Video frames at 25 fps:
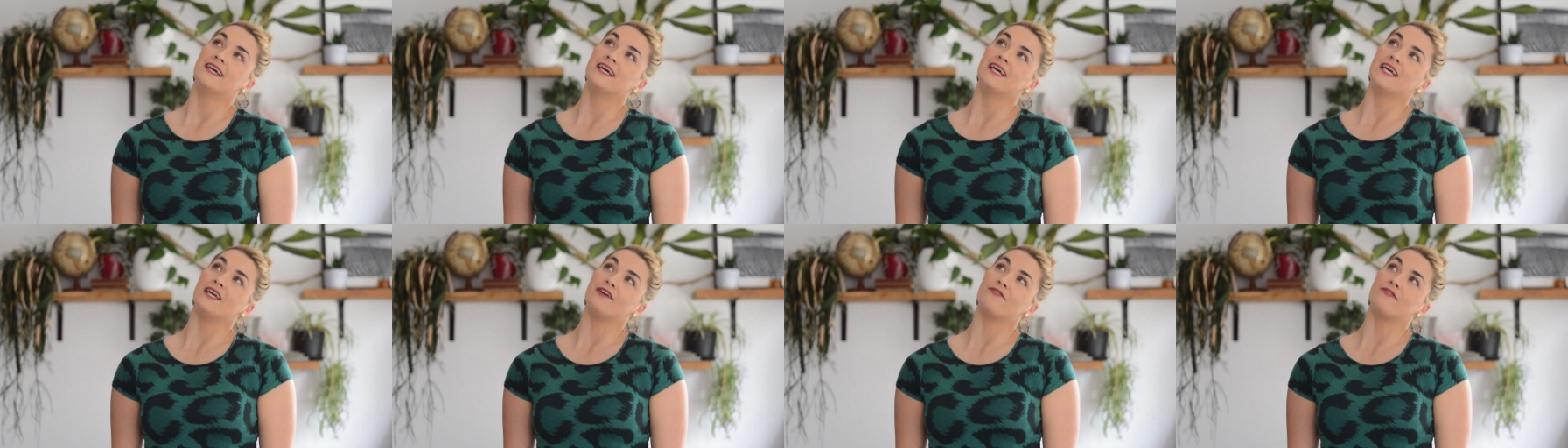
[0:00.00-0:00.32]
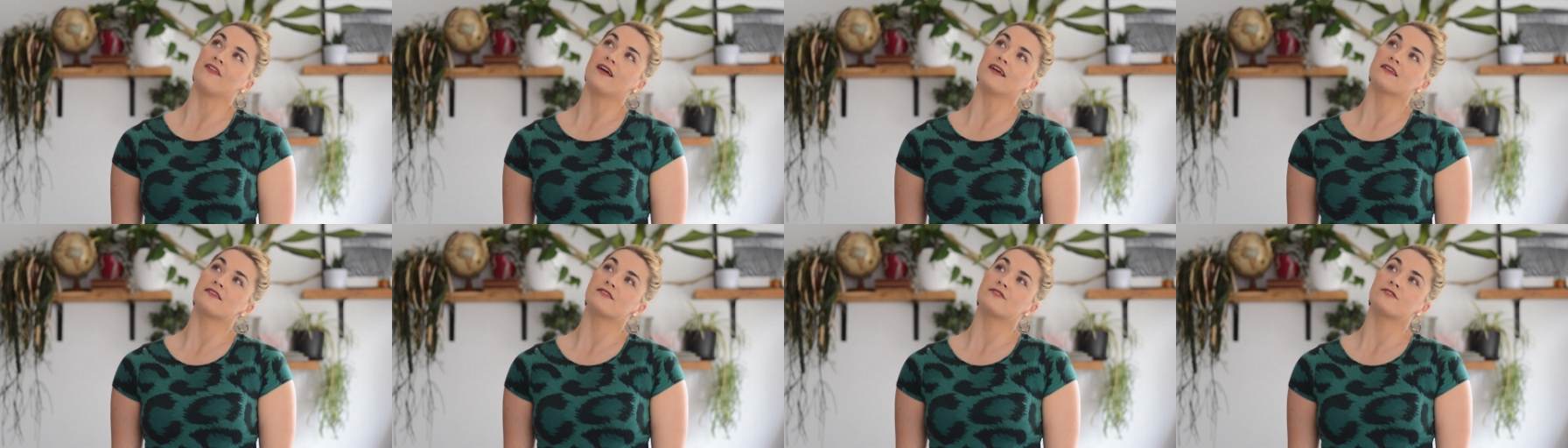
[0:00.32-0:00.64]
If
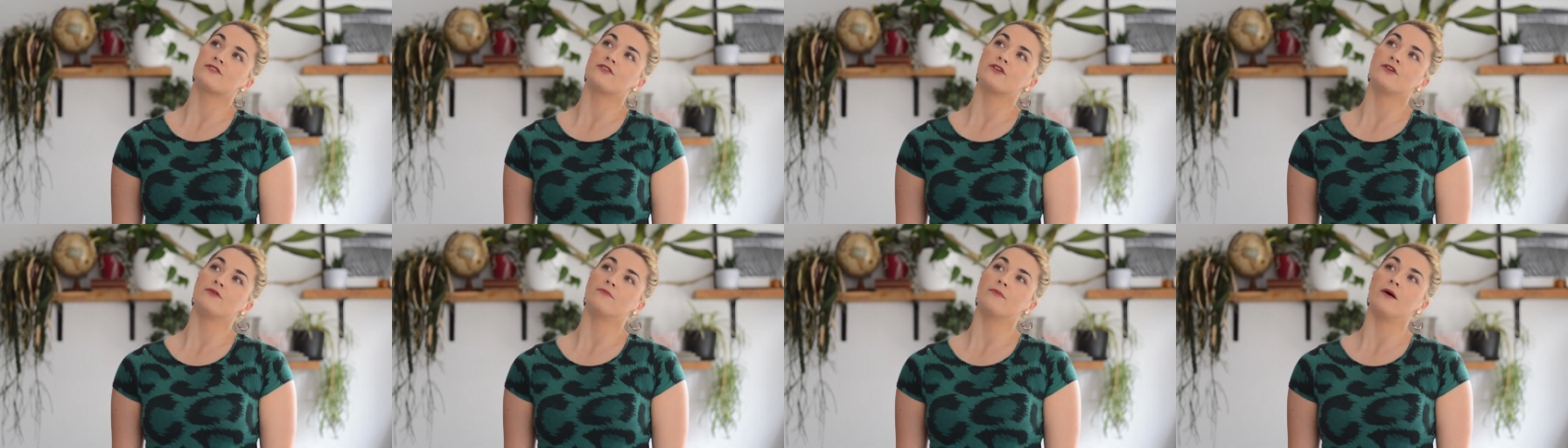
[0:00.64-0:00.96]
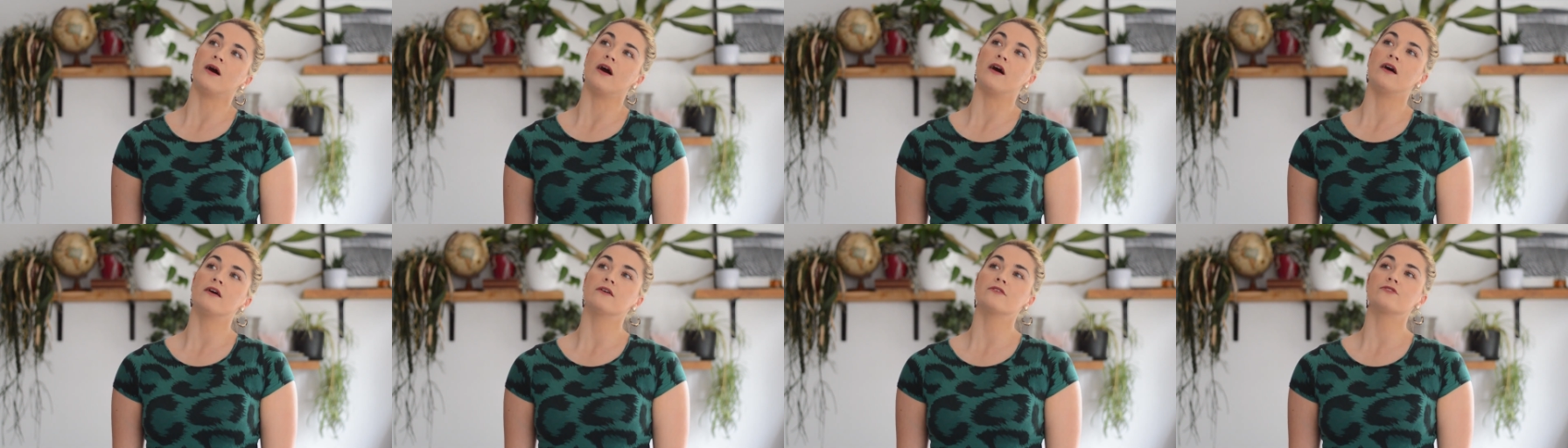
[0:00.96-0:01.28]
that's too
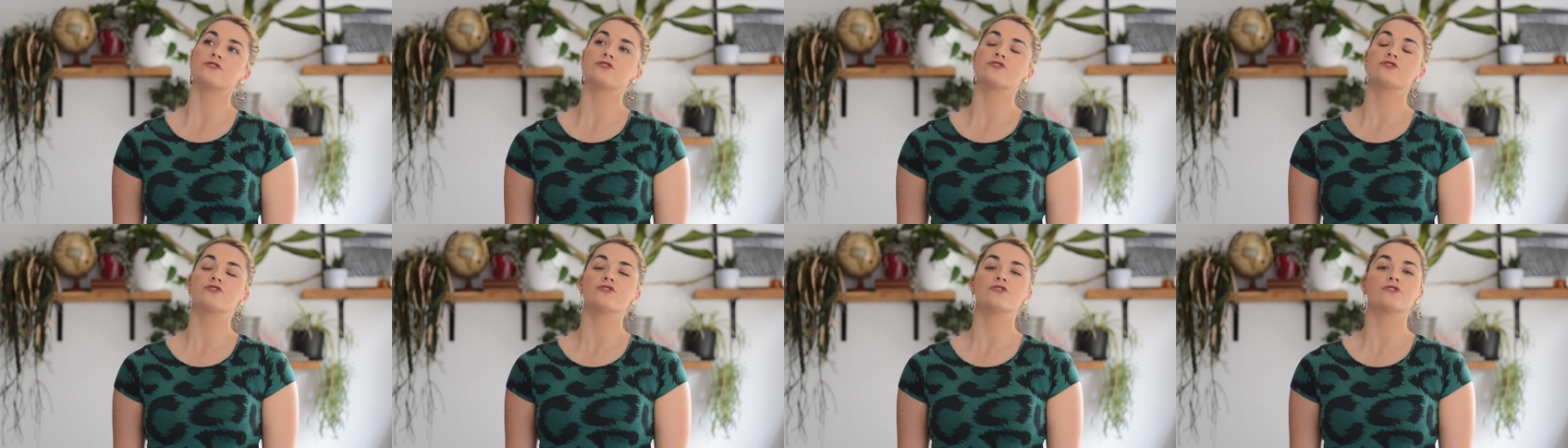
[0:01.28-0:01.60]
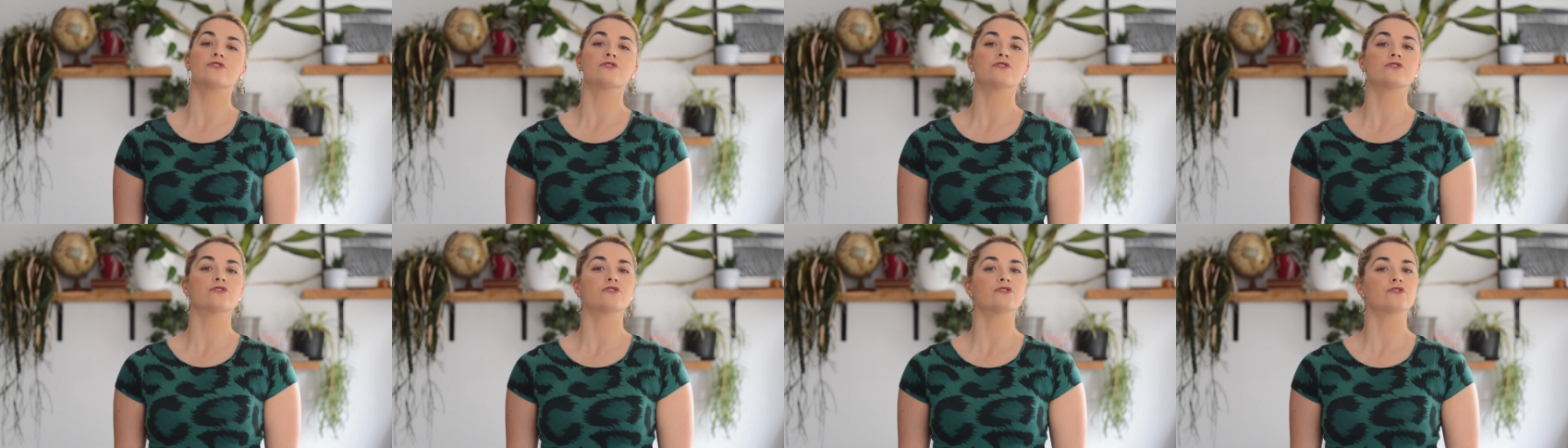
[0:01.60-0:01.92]
much,
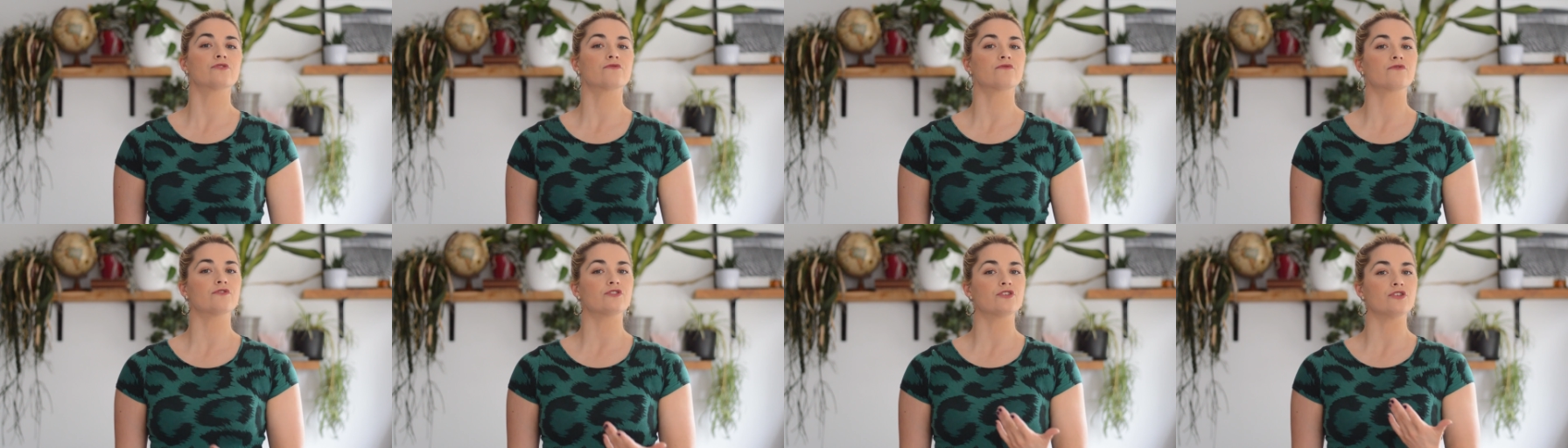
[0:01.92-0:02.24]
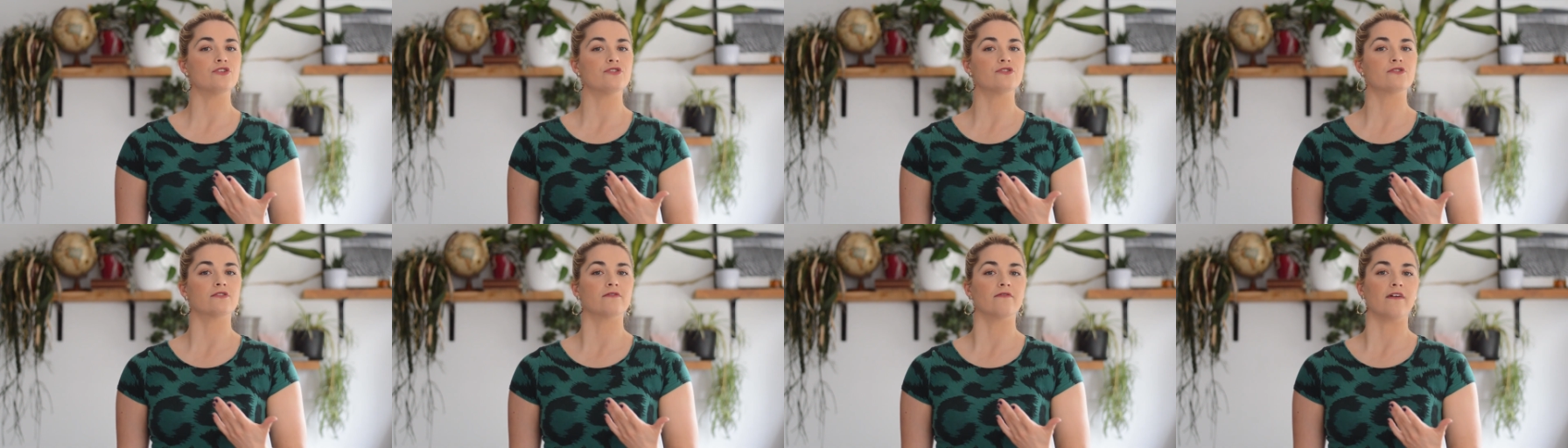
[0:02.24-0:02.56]
just
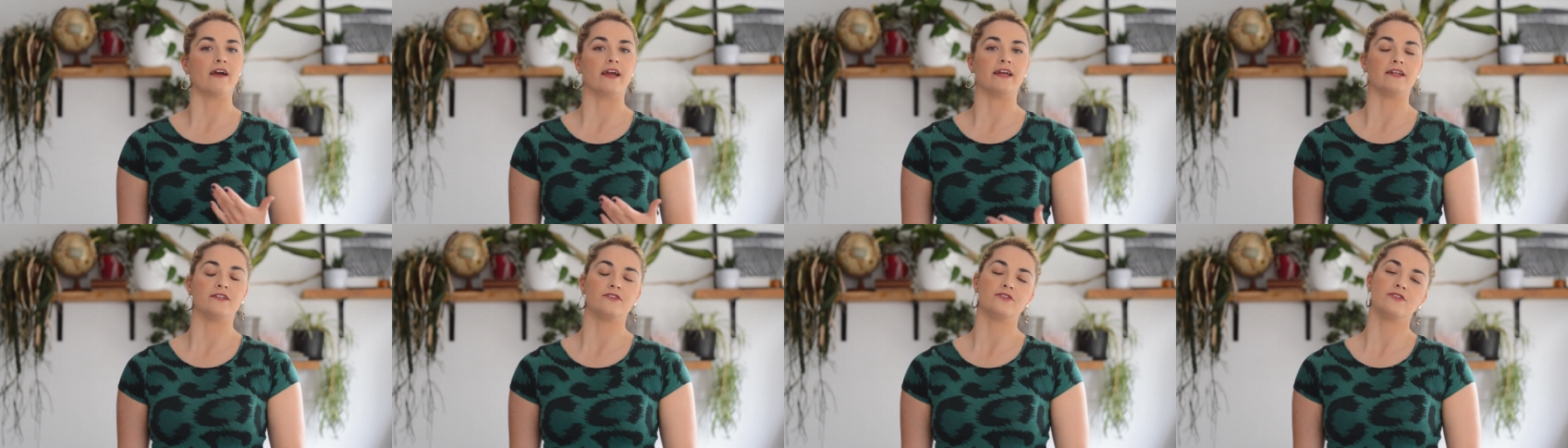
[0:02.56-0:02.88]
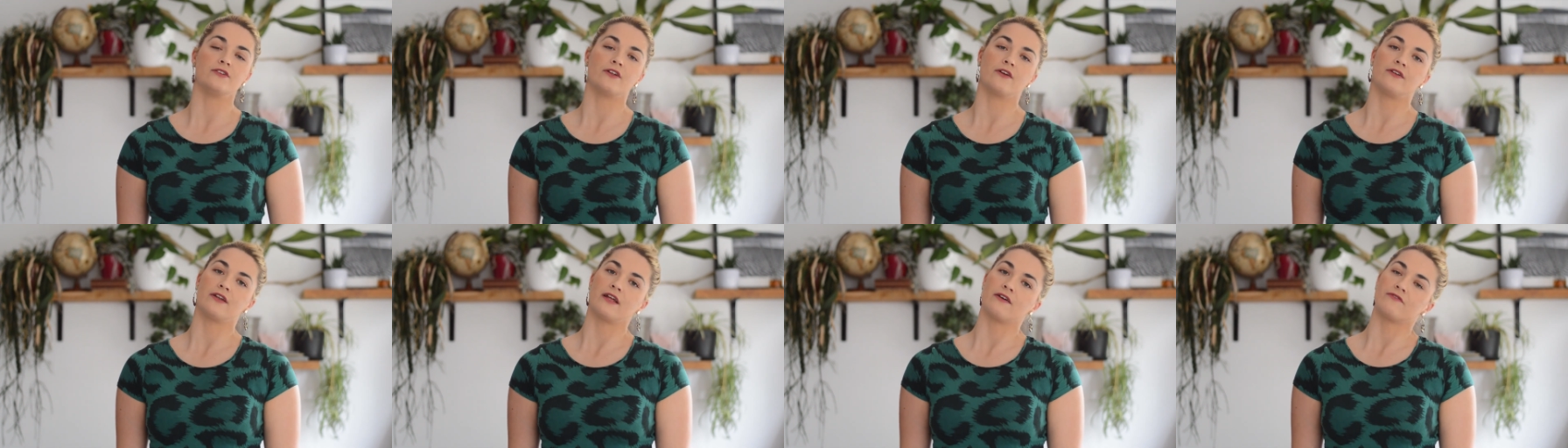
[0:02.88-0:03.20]
reduce the range.
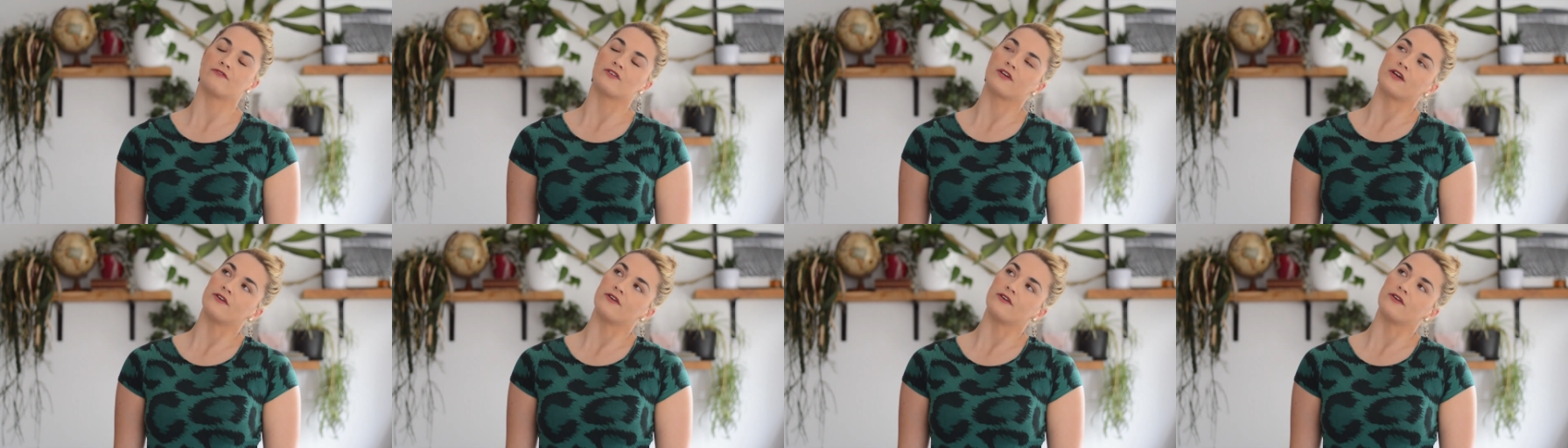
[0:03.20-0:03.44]
You don't have to